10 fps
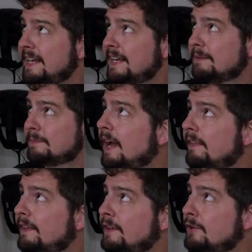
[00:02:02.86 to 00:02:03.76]
amp,
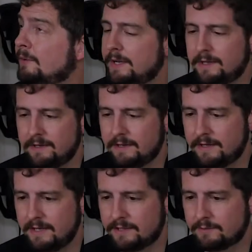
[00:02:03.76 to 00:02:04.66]
and the new one
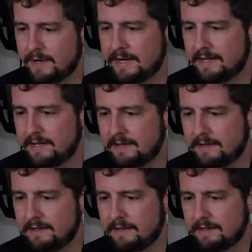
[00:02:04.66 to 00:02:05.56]
is rated
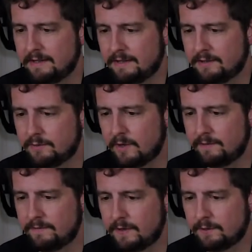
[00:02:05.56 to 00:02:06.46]
12
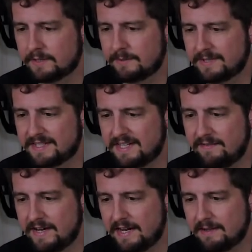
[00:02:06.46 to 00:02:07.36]
volts up to
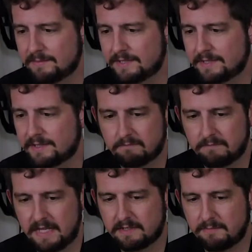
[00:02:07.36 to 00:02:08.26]
7 amps.
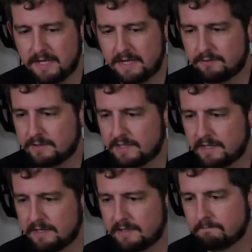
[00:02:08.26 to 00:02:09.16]
That's a bit
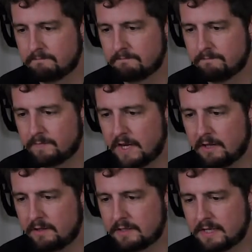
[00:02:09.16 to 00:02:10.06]
interesting. And it
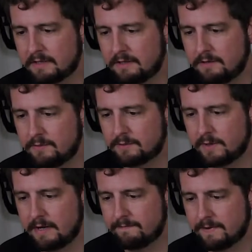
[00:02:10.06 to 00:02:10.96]
looks like the new one's
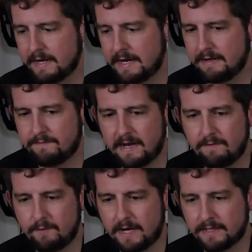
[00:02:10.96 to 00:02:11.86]
rated for 95
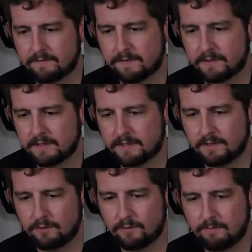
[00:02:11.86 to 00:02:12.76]
watts versus the
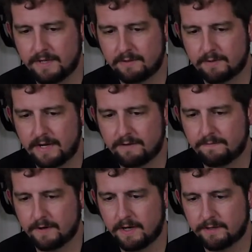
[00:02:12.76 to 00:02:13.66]
old one being rated
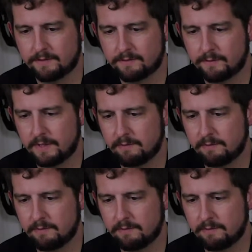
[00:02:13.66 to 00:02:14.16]
for 120